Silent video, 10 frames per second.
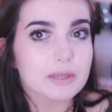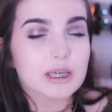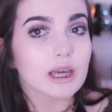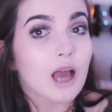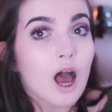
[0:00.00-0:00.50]
I'm
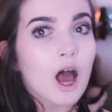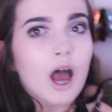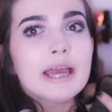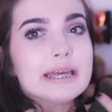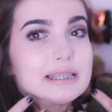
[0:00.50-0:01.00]
thinking,
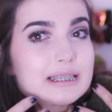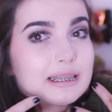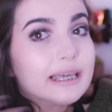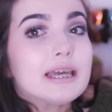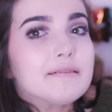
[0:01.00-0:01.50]
he's
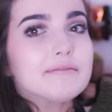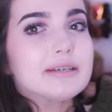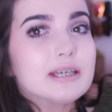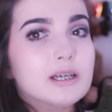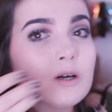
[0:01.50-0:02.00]

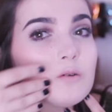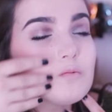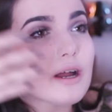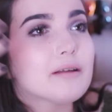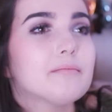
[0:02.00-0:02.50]
leaving.
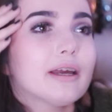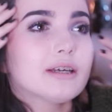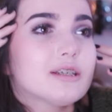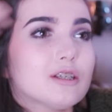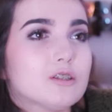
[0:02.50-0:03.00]
What am I
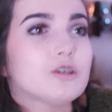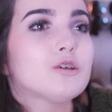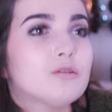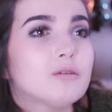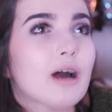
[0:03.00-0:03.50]
gonna
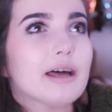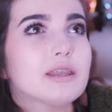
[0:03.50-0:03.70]
do?